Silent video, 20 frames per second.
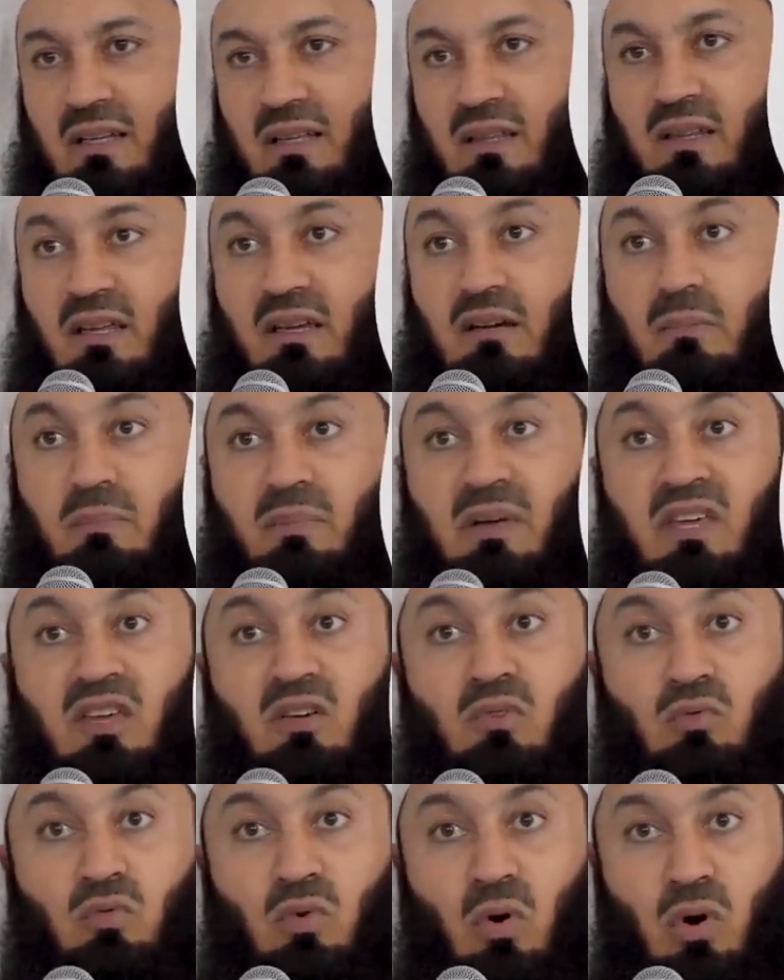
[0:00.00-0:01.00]
they are
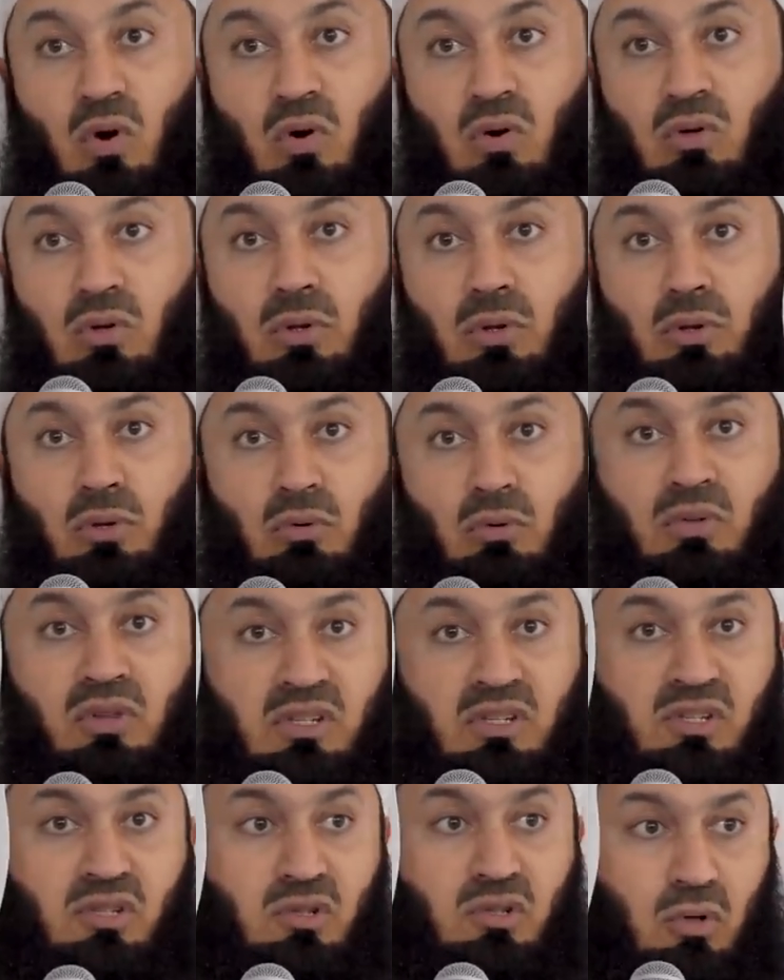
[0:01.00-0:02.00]
being warned through
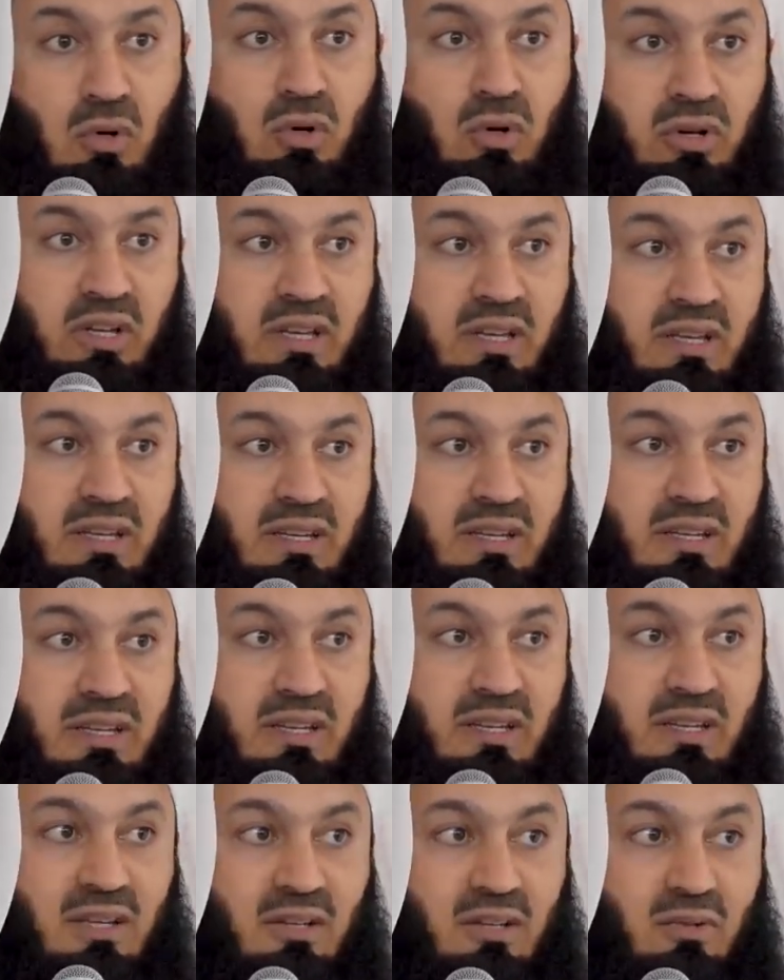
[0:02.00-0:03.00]
this story
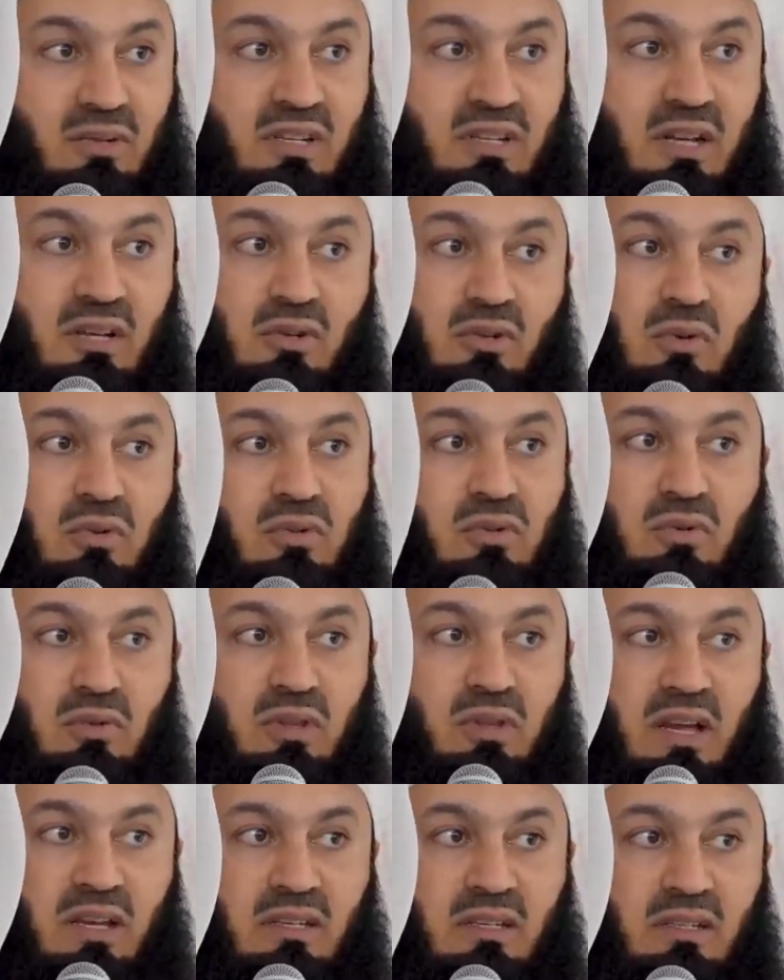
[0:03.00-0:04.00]
to say, don't do
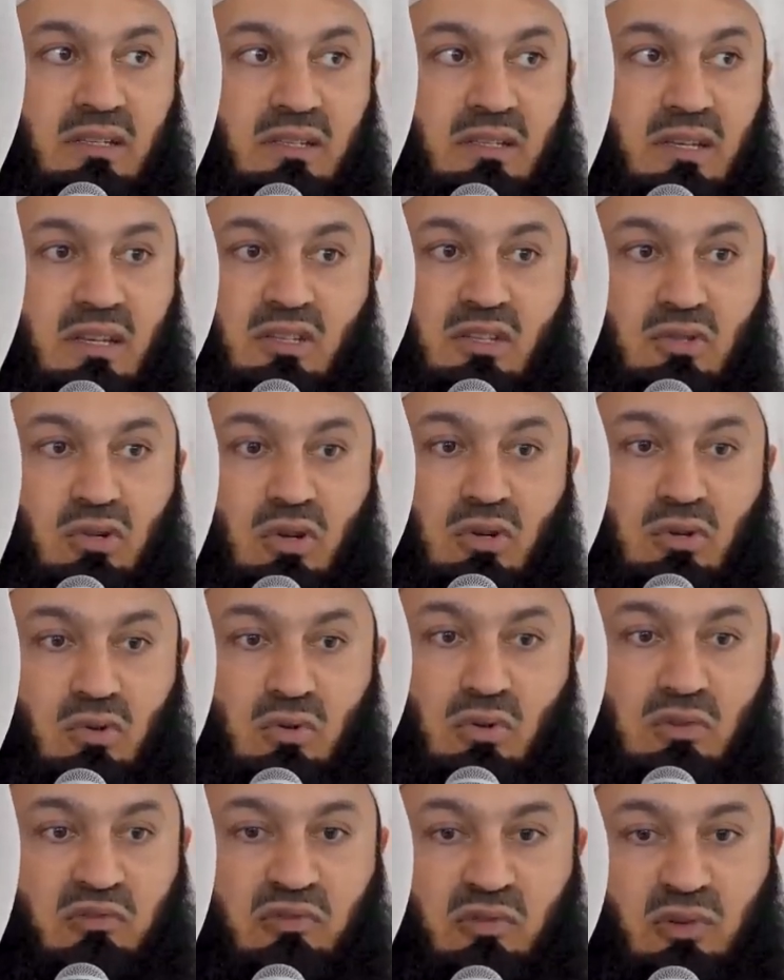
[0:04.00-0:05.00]
that. It's not
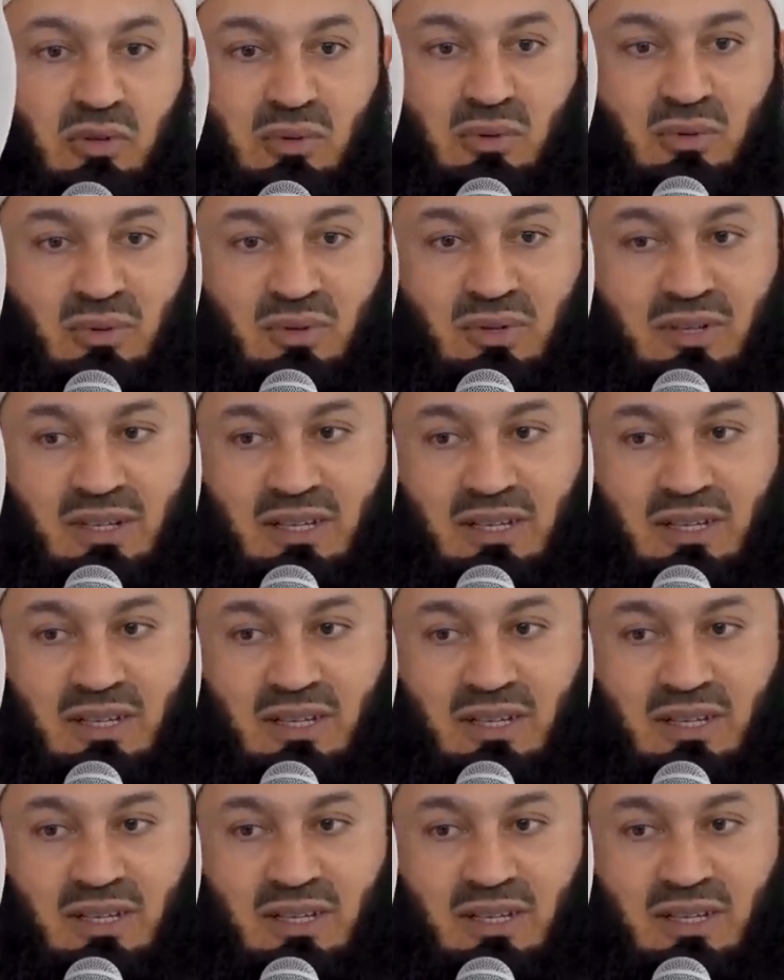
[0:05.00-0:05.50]
good for you.